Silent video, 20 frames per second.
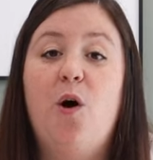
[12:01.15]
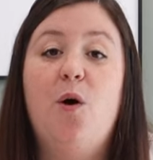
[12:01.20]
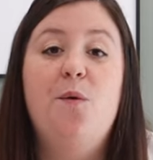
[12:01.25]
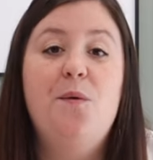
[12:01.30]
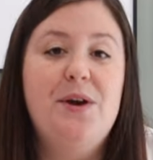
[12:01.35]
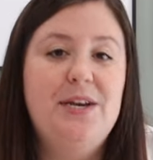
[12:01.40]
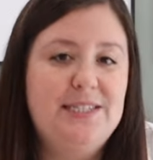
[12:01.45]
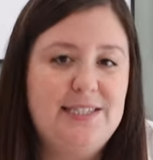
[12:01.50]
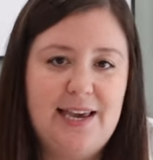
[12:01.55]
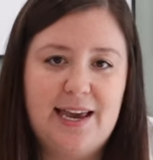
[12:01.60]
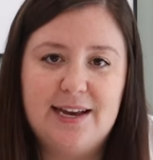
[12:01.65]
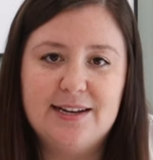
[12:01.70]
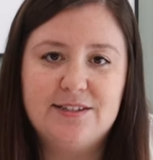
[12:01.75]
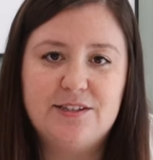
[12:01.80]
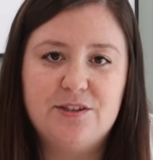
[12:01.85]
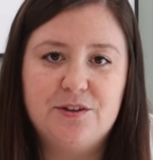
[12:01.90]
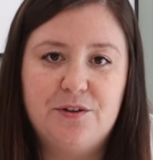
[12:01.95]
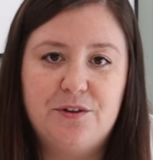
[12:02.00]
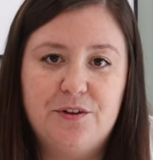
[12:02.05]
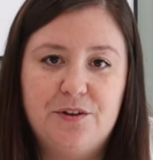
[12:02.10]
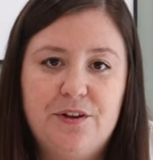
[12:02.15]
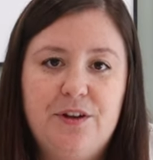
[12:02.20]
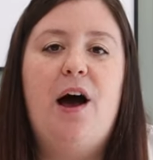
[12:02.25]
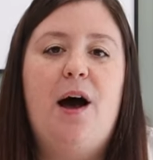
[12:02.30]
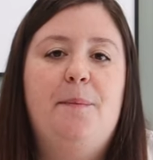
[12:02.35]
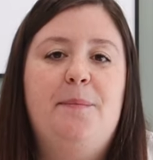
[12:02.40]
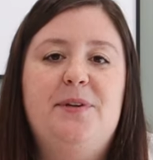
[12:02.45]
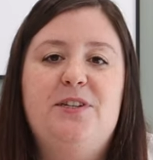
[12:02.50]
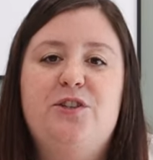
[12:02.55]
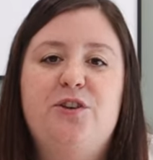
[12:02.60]
always cancel
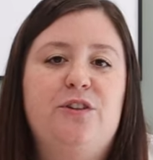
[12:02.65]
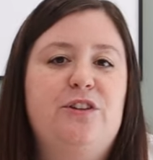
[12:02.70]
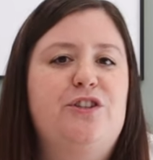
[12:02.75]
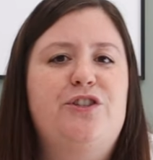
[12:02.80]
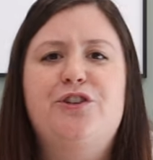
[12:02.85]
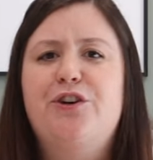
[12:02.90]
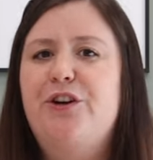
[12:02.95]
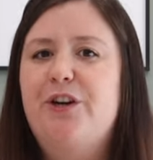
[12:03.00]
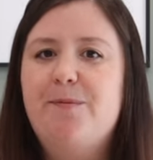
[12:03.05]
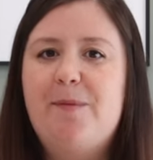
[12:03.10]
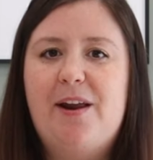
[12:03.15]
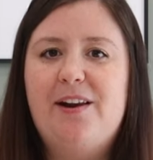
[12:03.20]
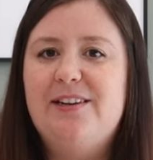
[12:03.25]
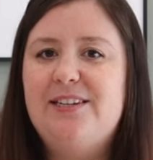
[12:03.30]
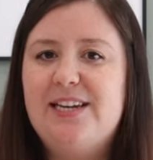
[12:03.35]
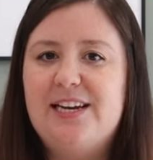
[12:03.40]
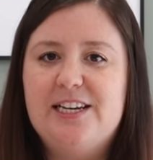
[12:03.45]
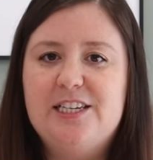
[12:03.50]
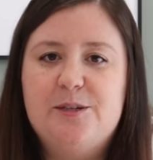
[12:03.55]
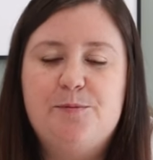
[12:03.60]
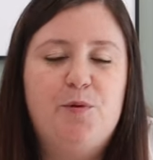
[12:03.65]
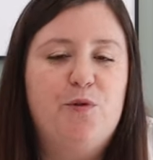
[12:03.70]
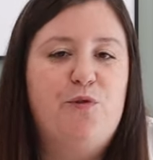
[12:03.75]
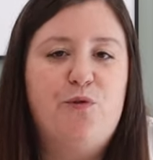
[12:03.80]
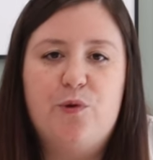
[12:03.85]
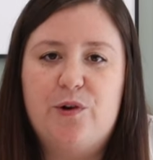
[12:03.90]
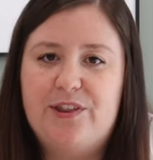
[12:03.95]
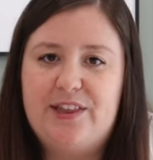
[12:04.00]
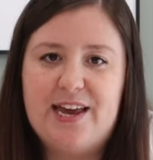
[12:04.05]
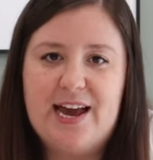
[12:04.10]
up until a certain amount of days
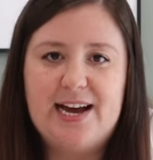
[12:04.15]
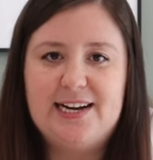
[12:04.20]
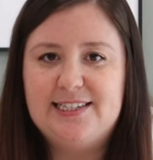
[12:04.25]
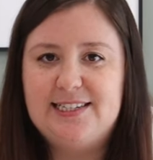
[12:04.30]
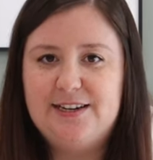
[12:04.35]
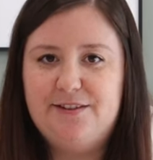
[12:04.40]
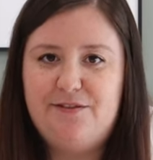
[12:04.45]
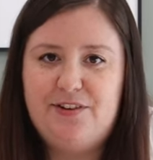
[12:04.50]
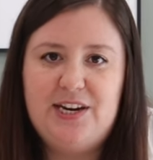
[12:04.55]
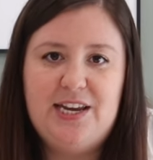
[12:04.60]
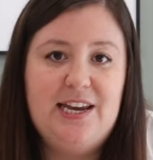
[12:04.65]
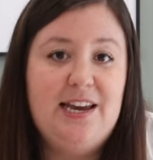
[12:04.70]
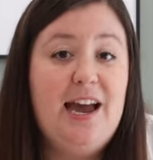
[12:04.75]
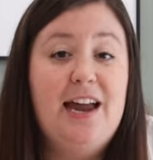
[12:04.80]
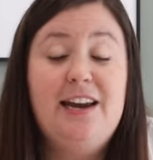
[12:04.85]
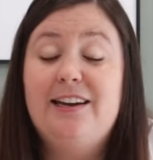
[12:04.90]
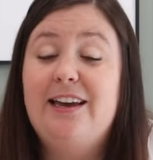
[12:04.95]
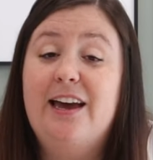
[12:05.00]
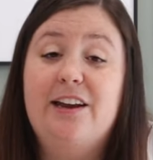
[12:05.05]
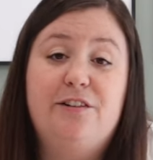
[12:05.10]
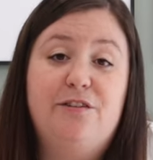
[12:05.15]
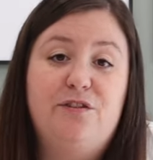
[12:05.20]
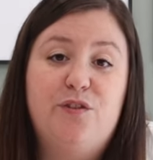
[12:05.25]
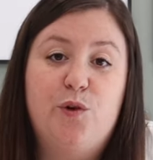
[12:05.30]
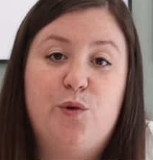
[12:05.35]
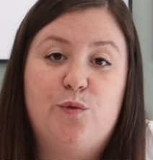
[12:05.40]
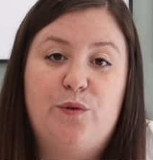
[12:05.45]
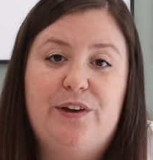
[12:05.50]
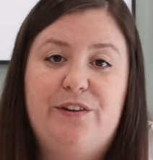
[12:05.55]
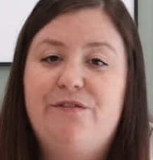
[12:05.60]
before the activity and get a
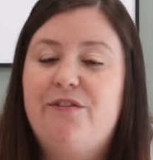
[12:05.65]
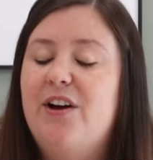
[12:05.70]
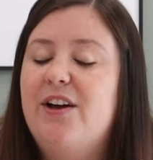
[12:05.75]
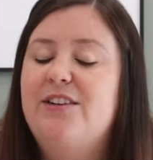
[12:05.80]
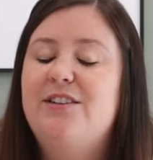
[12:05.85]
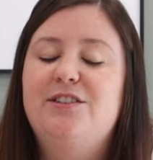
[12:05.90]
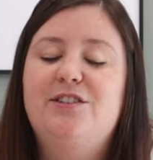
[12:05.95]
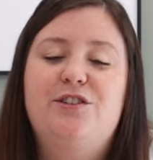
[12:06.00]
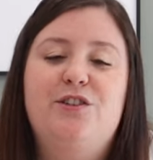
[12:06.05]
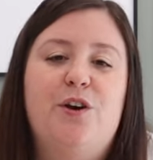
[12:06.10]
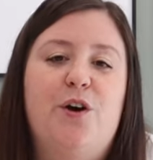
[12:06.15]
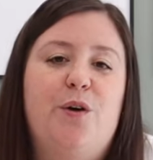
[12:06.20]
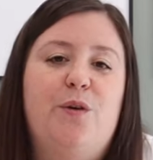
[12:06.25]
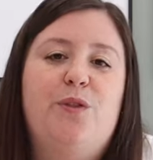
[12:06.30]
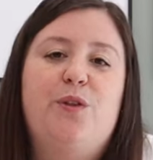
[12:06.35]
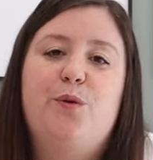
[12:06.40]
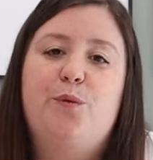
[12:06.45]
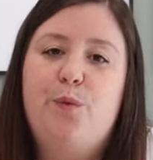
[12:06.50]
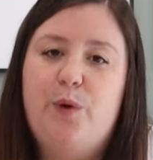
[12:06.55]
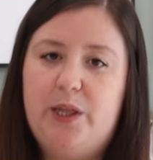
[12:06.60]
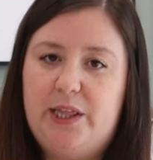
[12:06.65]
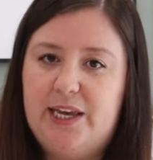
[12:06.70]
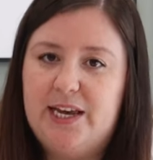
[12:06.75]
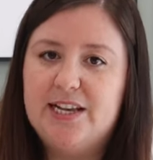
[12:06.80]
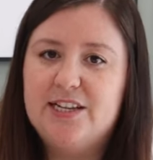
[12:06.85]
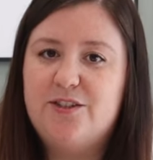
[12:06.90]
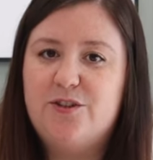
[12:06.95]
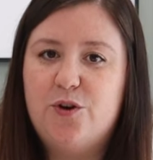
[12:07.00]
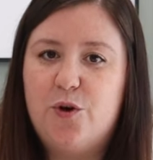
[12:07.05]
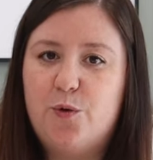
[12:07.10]
full refund, so there really
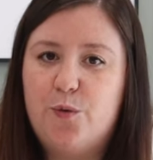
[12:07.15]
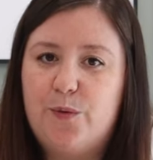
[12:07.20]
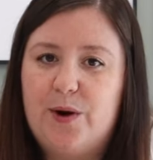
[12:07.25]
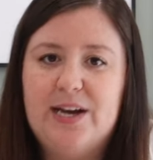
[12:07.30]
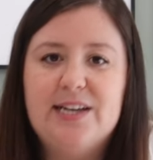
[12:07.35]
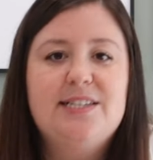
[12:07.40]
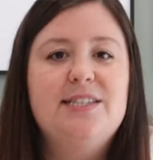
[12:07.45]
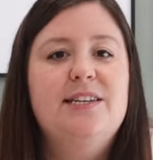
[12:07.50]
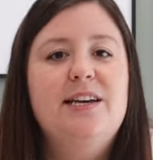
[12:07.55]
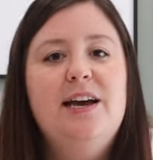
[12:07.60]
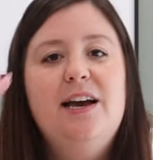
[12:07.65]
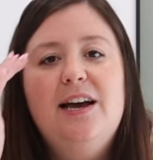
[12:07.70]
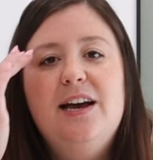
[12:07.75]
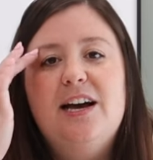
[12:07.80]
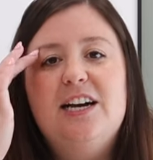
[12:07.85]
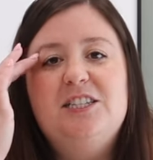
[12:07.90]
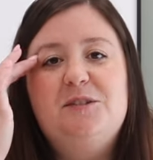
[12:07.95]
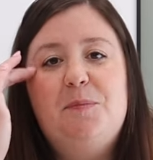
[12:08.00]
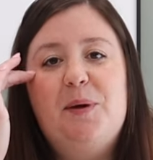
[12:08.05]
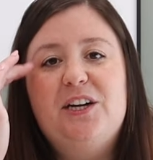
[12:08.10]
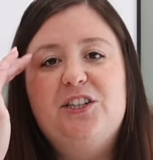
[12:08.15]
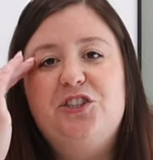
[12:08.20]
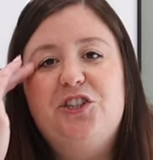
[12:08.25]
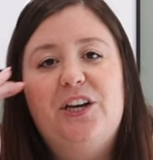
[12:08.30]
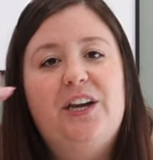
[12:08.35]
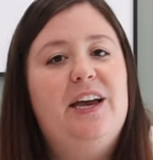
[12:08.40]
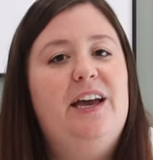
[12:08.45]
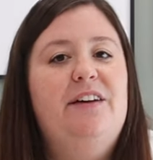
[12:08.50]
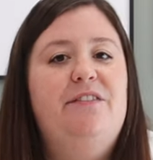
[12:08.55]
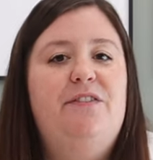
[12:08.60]
is no risk
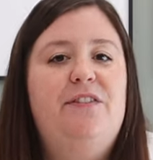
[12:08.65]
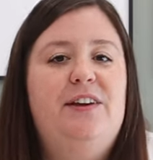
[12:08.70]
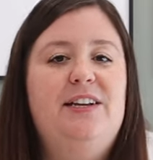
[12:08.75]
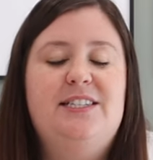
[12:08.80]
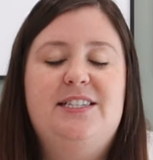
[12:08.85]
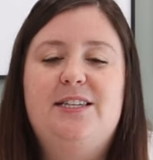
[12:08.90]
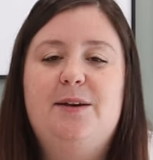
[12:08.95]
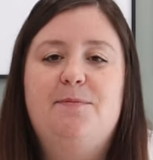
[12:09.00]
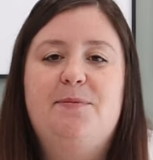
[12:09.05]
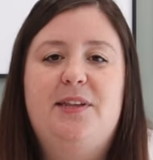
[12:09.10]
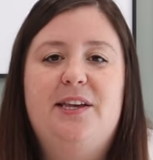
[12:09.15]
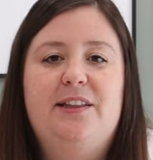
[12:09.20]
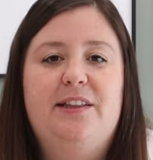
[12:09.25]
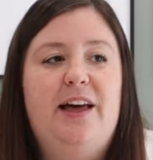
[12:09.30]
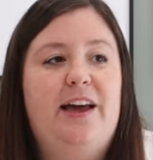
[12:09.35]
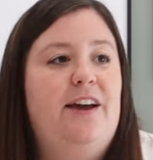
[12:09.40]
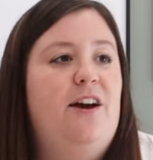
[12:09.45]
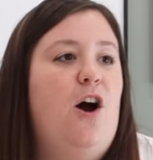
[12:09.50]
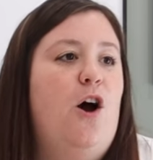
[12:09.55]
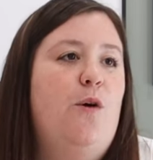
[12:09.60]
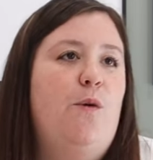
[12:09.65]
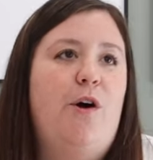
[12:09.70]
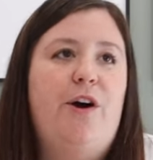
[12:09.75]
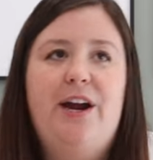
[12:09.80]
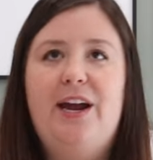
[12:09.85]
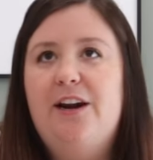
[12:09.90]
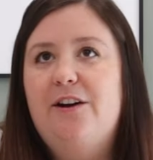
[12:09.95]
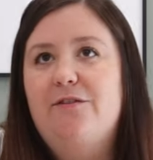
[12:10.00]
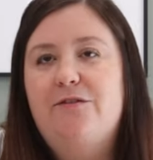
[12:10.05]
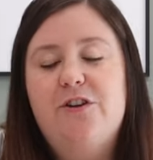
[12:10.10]
especially if it's something like, oh, our
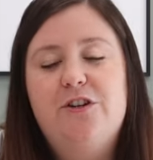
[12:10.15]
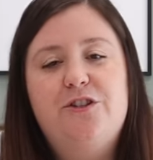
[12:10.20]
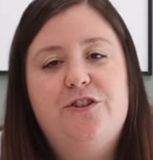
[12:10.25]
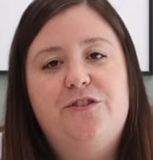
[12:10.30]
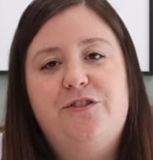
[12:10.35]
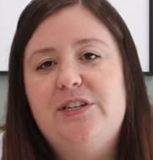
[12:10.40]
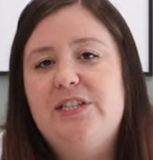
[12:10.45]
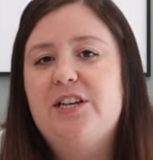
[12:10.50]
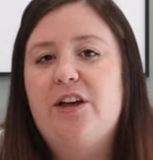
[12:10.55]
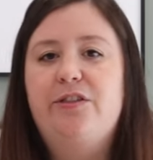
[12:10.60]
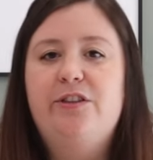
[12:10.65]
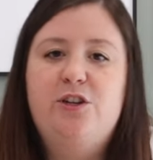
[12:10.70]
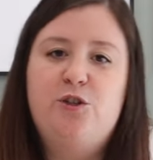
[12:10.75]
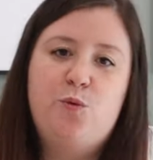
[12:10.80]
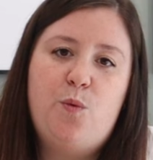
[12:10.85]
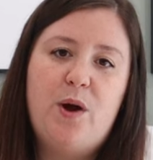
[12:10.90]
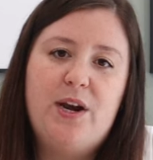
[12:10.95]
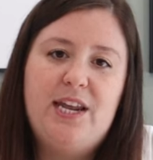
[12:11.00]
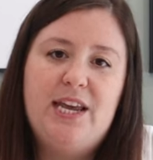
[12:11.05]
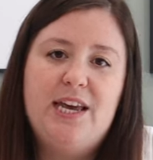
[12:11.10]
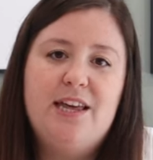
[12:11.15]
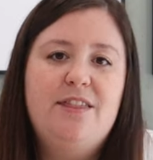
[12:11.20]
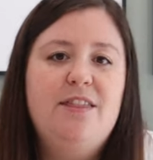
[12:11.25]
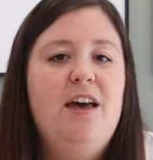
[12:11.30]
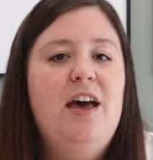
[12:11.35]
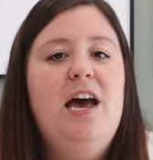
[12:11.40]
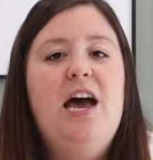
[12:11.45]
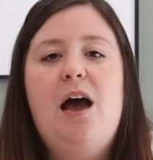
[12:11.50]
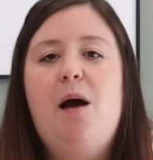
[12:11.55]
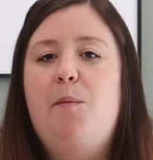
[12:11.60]
anniversary is on the 20th
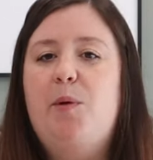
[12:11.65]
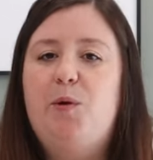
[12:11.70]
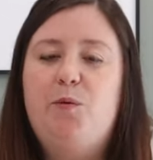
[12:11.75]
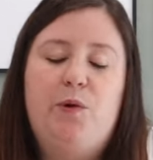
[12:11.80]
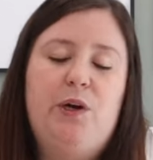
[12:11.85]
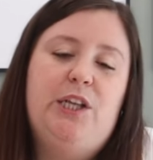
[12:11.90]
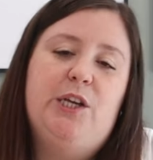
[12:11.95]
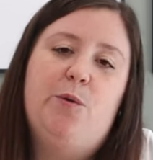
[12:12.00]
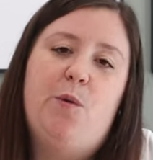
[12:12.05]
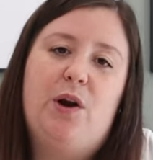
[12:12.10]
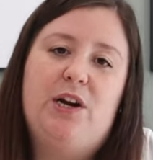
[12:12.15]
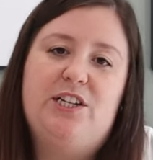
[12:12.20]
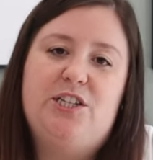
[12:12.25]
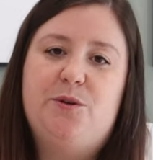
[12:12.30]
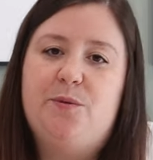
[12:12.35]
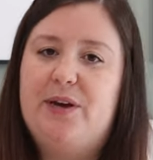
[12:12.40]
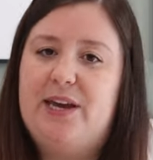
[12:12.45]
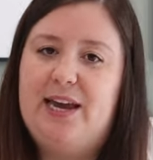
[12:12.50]
and we really wanna do a